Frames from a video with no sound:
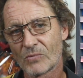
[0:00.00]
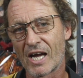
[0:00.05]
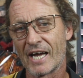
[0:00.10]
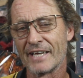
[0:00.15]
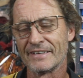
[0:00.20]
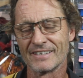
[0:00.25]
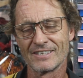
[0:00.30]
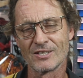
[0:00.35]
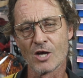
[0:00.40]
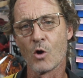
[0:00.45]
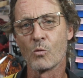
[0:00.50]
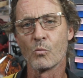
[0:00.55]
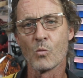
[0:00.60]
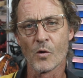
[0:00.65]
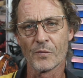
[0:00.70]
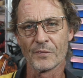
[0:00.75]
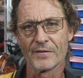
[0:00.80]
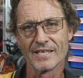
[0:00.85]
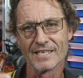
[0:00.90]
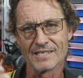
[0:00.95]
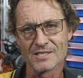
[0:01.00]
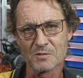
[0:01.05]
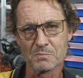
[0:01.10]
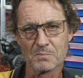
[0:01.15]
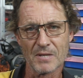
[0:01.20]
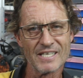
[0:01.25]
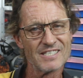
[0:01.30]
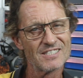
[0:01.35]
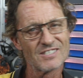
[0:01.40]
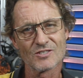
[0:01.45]
and don't want the
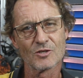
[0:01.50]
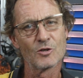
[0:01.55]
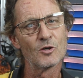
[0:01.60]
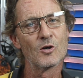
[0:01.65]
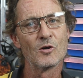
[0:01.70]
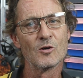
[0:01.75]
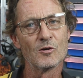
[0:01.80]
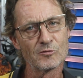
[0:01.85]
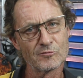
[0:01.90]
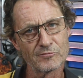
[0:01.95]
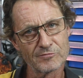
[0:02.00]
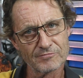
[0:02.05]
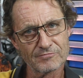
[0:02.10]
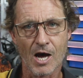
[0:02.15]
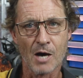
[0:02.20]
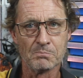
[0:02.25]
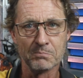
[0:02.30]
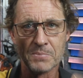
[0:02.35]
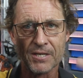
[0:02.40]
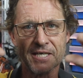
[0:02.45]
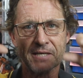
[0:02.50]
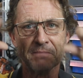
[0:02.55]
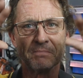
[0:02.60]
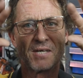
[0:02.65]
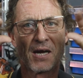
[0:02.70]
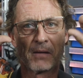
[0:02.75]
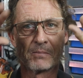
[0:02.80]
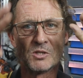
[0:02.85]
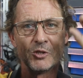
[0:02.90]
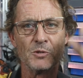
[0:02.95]
expense of a
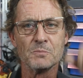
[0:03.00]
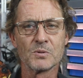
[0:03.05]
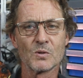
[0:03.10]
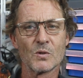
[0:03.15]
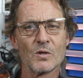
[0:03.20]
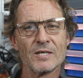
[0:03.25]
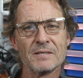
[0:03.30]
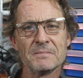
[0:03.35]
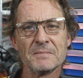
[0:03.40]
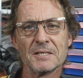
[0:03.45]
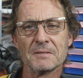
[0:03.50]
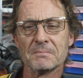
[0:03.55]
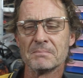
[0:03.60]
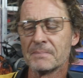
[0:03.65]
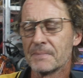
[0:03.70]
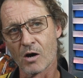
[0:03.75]
BMW premium.